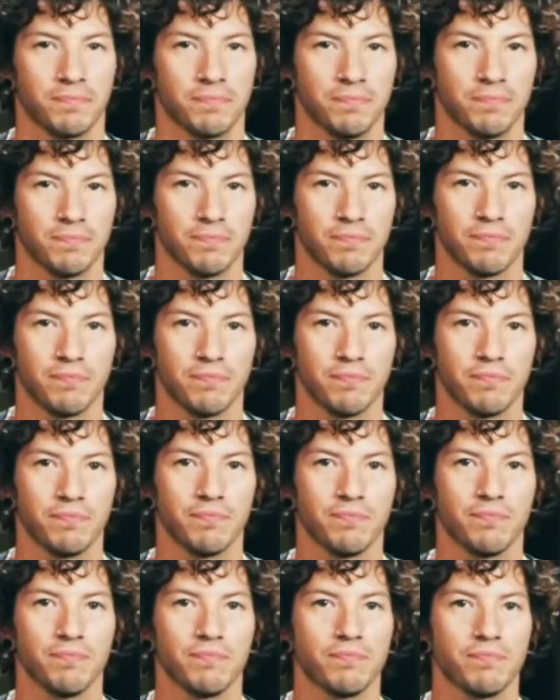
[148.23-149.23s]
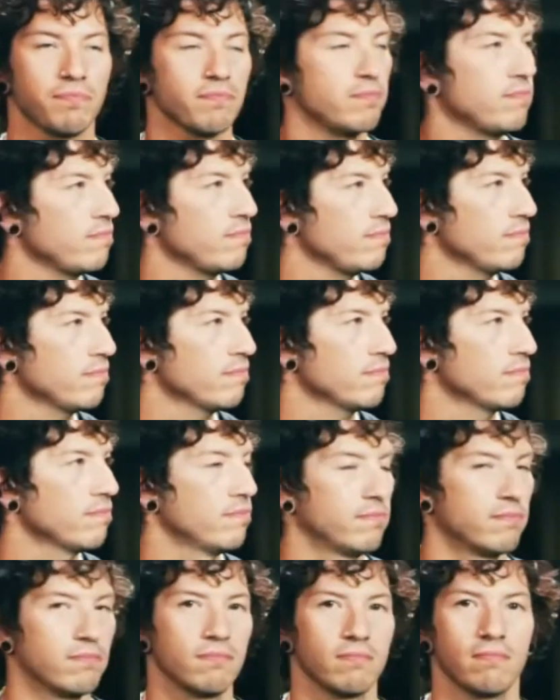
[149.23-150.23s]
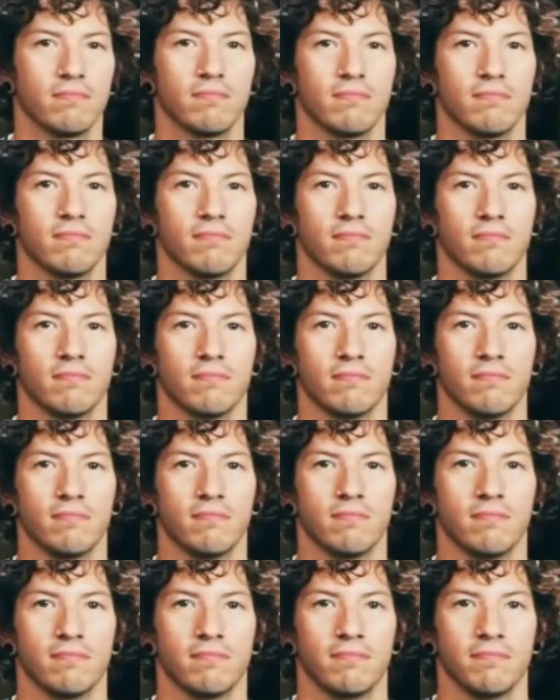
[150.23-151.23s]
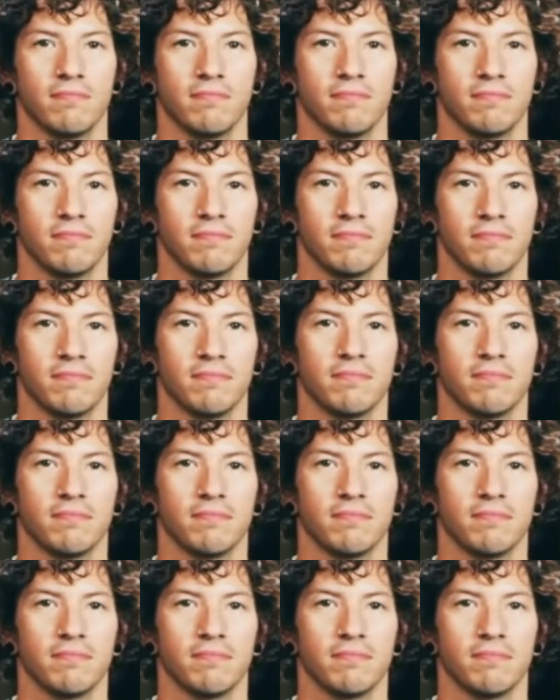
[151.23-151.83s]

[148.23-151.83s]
The person shown says nothing.